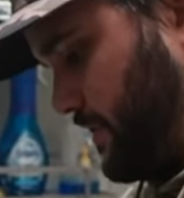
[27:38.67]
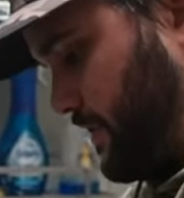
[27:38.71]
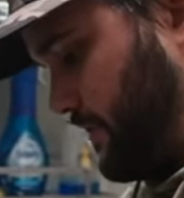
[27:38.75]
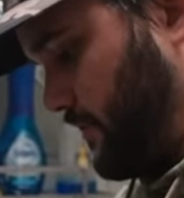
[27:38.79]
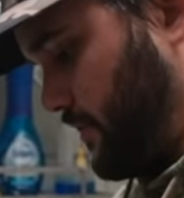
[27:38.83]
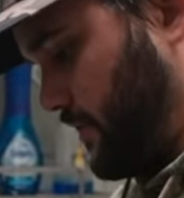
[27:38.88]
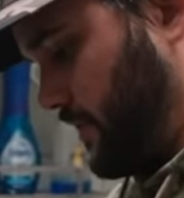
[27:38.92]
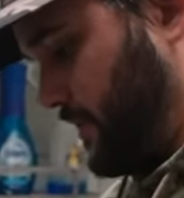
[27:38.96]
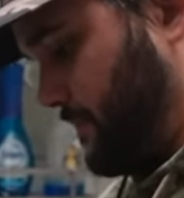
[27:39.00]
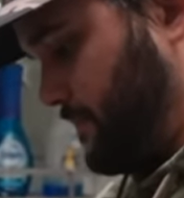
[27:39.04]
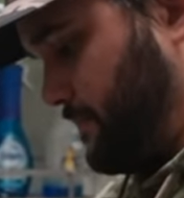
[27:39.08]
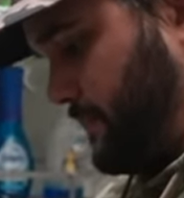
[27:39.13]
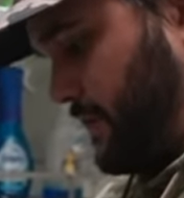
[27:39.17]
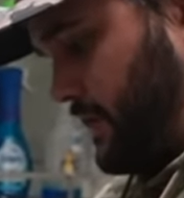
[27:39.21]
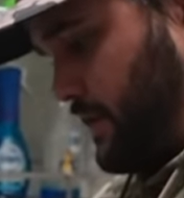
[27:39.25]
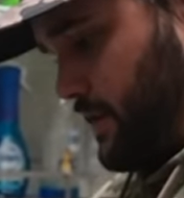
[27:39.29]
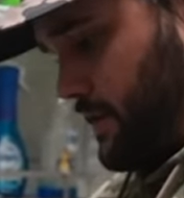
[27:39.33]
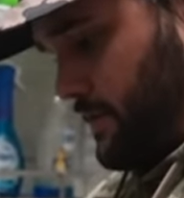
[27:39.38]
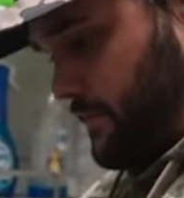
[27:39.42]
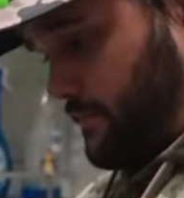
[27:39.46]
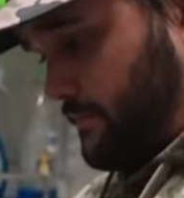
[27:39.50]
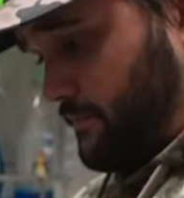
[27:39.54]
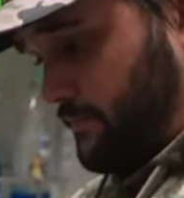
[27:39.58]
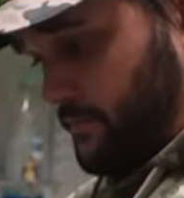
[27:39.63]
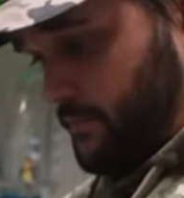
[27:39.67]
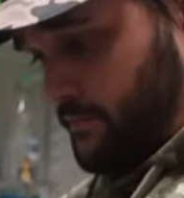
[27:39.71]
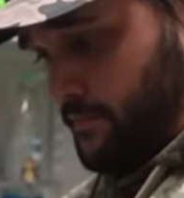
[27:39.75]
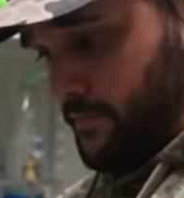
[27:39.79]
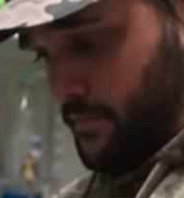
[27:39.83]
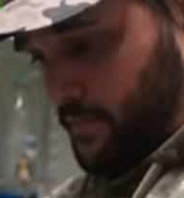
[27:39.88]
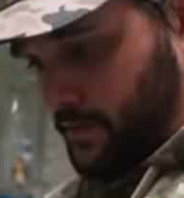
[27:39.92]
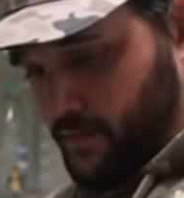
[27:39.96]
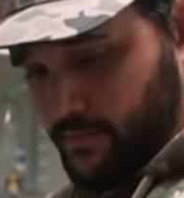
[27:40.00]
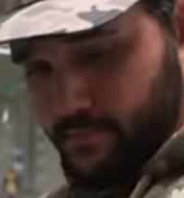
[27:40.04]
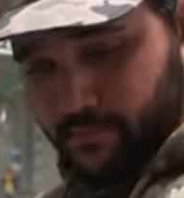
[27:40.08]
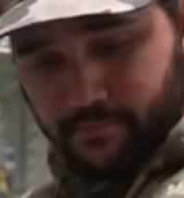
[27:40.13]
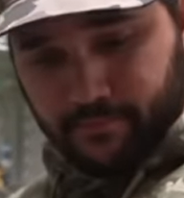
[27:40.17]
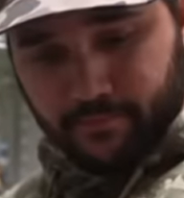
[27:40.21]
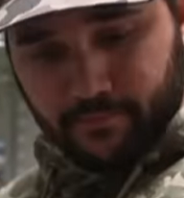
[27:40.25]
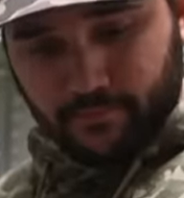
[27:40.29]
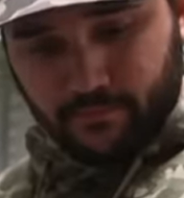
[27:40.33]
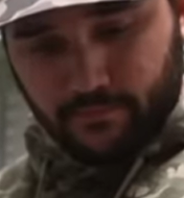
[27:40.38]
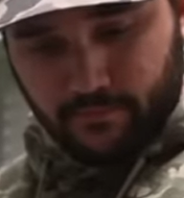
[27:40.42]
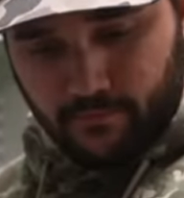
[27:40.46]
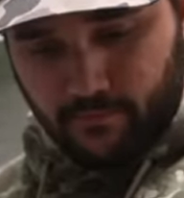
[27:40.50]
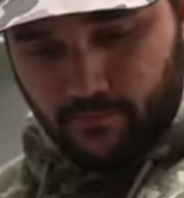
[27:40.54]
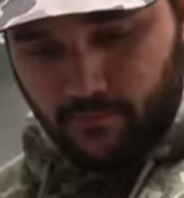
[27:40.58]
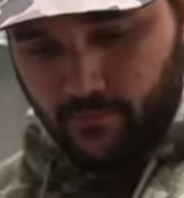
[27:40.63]
covered up. Want some of this?
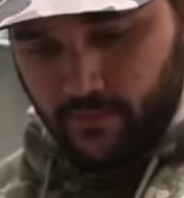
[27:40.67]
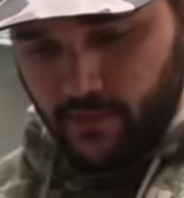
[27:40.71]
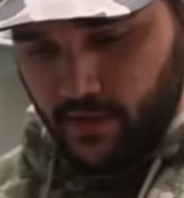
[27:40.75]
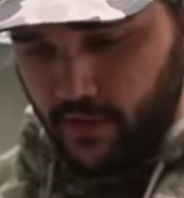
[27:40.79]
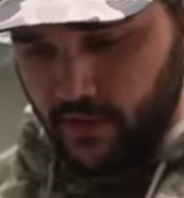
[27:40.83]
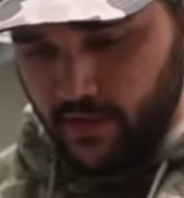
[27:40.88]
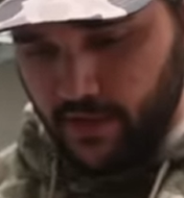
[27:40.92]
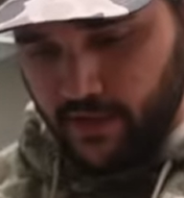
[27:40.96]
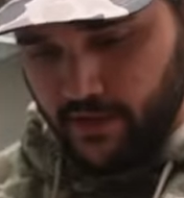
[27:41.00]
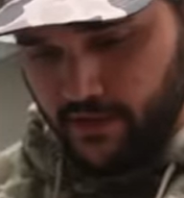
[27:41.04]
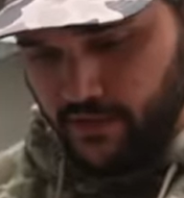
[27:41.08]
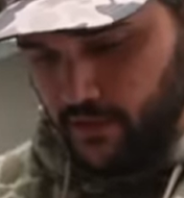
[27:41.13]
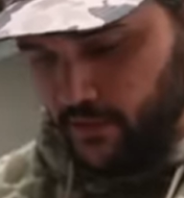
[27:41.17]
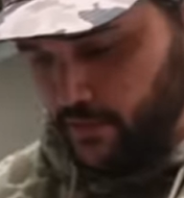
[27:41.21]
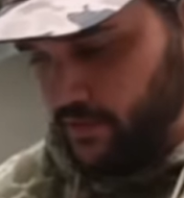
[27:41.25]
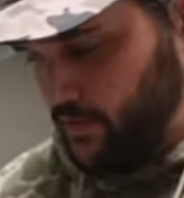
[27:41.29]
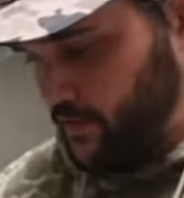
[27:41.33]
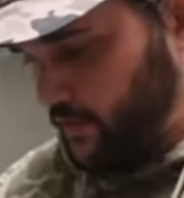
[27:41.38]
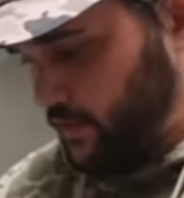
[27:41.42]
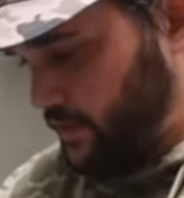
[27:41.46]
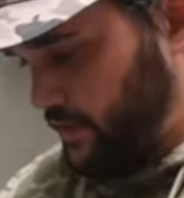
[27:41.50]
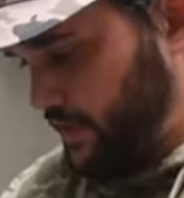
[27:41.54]
Yeah, throw throw